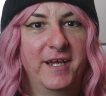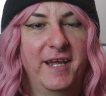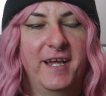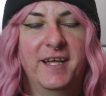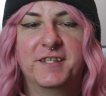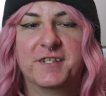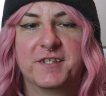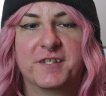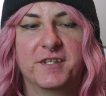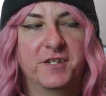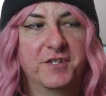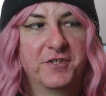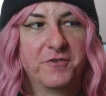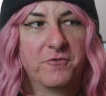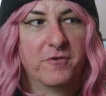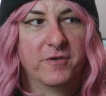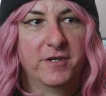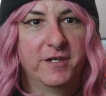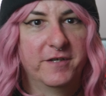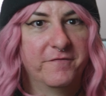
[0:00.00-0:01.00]
It's the
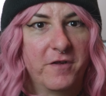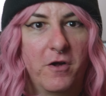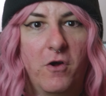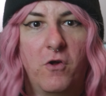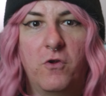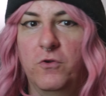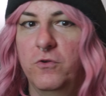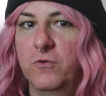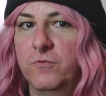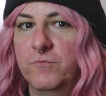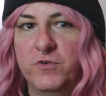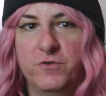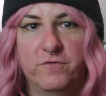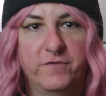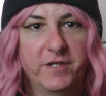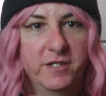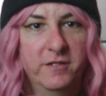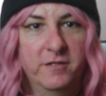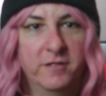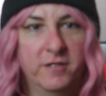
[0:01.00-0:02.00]
story of the whole
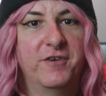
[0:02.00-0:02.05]
movie.